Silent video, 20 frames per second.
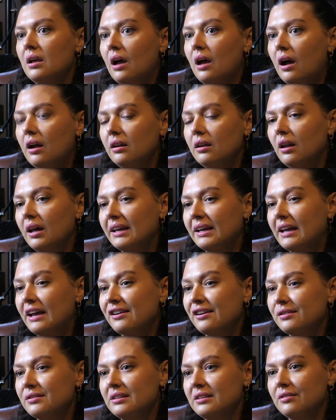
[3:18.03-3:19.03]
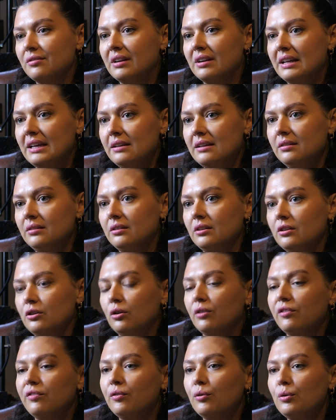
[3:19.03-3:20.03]
Unlike equity release,
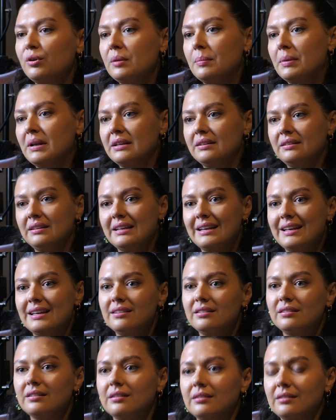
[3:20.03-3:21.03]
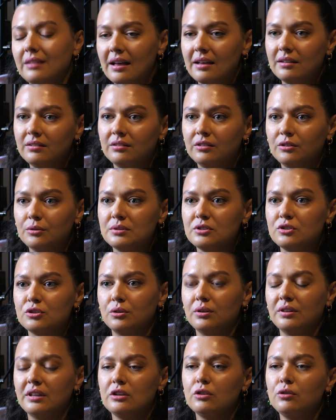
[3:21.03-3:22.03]
your affordability is assessed to
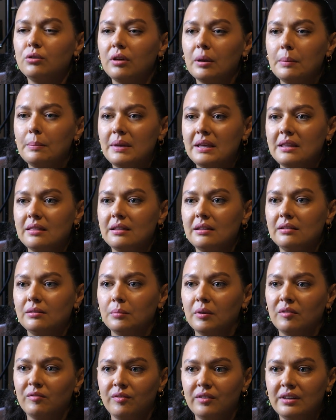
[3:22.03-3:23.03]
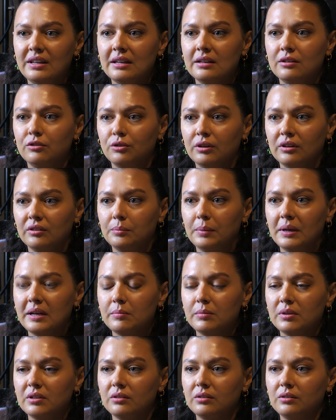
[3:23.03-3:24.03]
ensure that you can meet these monthly interest
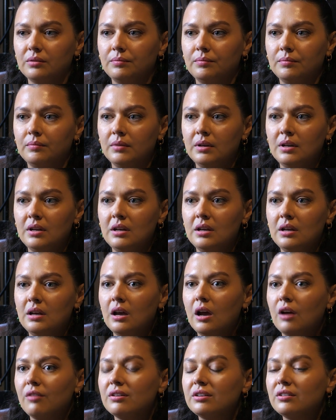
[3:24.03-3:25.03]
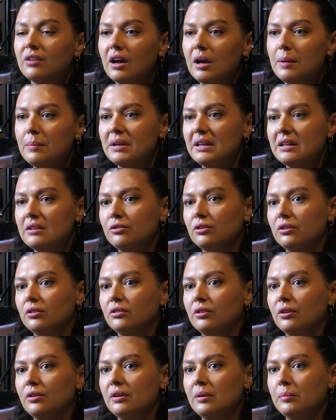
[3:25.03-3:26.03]
payments. A retirement
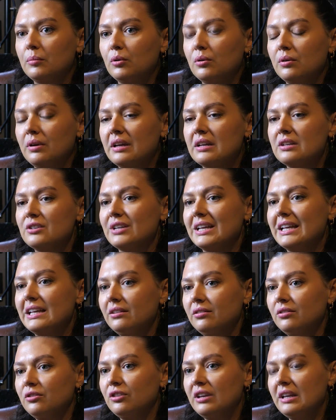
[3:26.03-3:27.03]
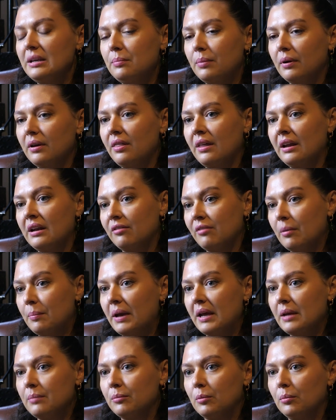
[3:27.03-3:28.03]
interest-only mortgage is cheaper than a
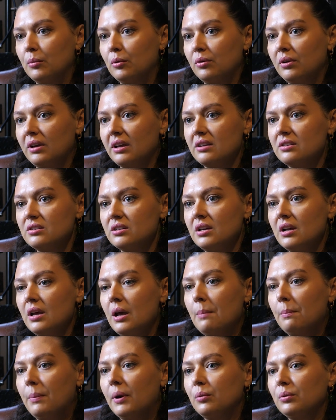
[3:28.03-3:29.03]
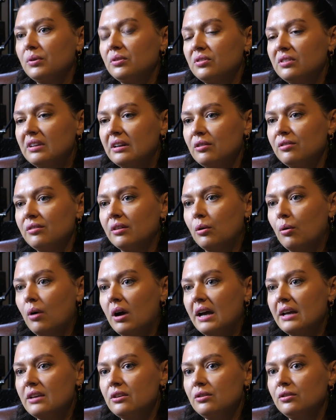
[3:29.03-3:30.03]
repayment mortgage, but will still
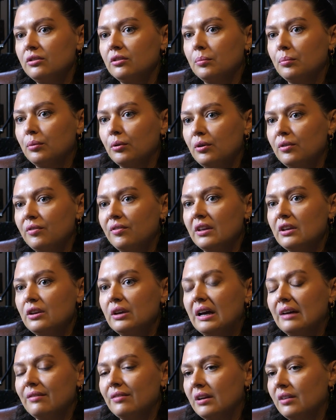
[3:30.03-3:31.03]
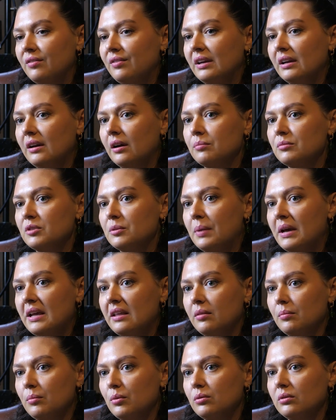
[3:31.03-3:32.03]
require you to prove that you have enough income to pay
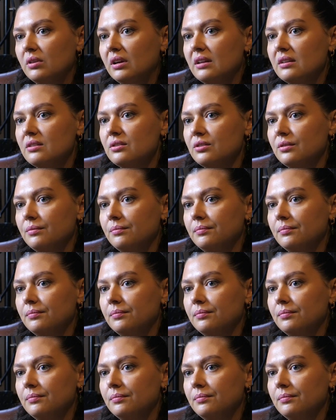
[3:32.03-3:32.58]
the mortgage.